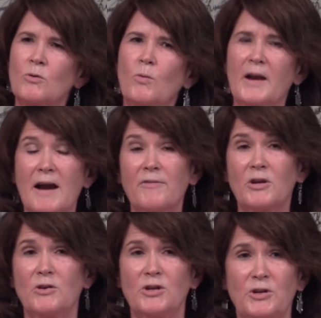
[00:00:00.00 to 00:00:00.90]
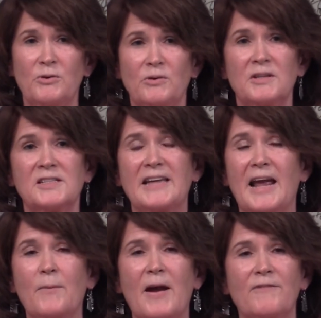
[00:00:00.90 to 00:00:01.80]
Whatever you do,
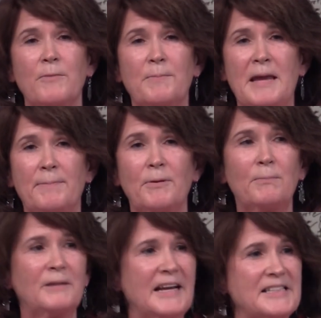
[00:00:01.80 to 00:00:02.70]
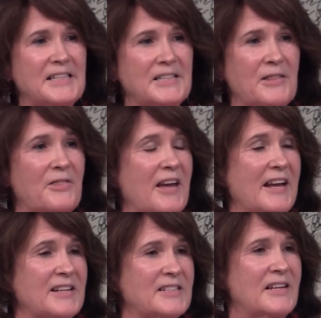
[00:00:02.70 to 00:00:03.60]
stay away from people, places, and
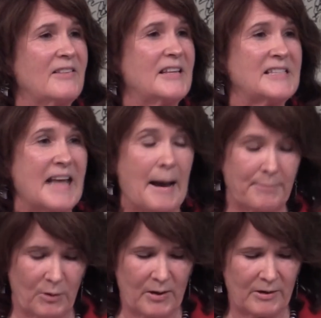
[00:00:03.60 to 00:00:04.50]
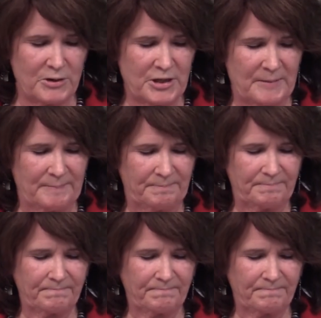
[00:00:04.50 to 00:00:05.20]
things that zap your energy.